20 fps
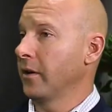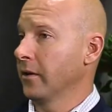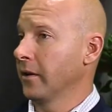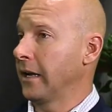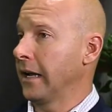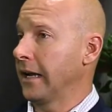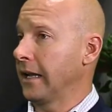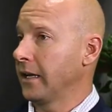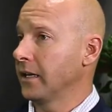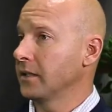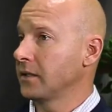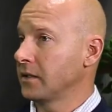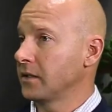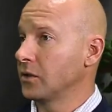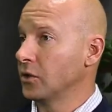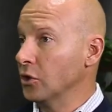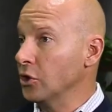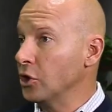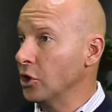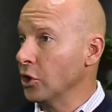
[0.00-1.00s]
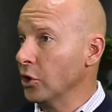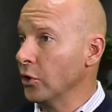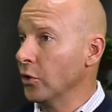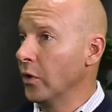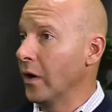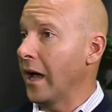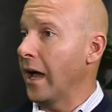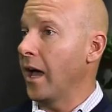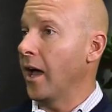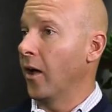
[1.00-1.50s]
what you're getting is
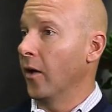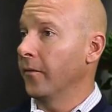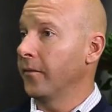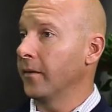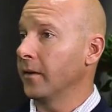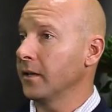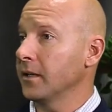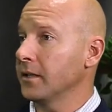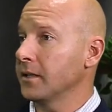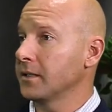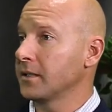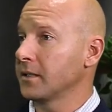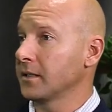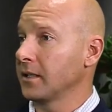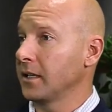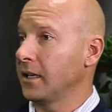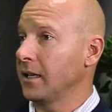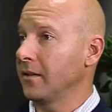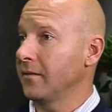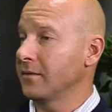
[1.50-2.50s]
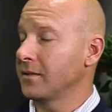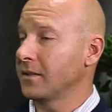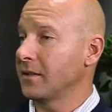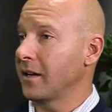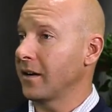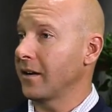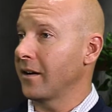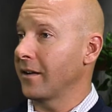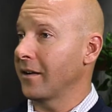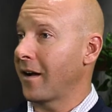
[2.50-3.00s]
two alpha sleeves
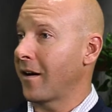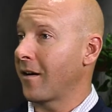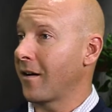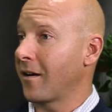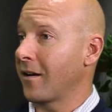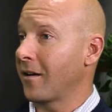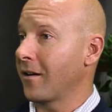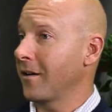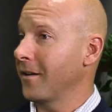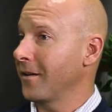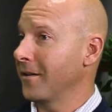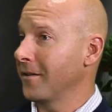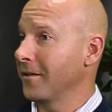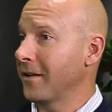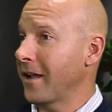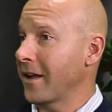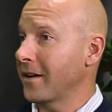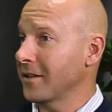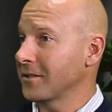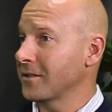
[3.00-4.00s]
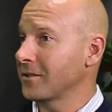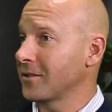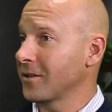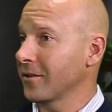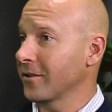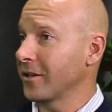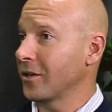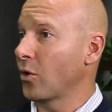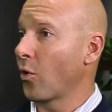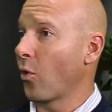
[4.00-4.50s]
that are not
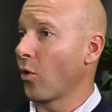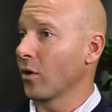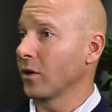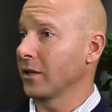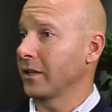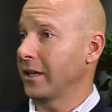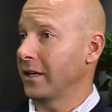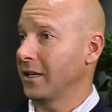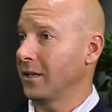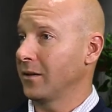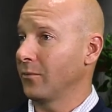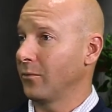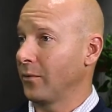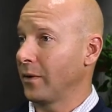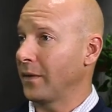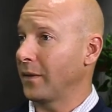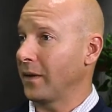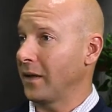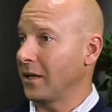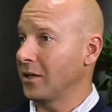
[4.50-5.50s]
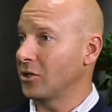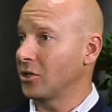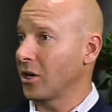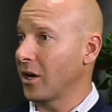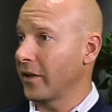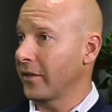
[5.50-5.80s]
necessarily correlated with each